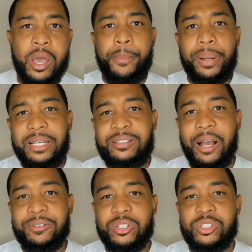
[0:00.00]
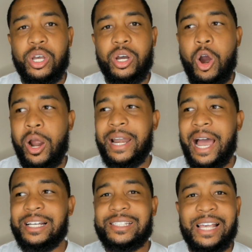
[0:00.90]
Police officers are
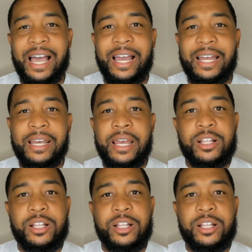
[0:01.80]
not assigned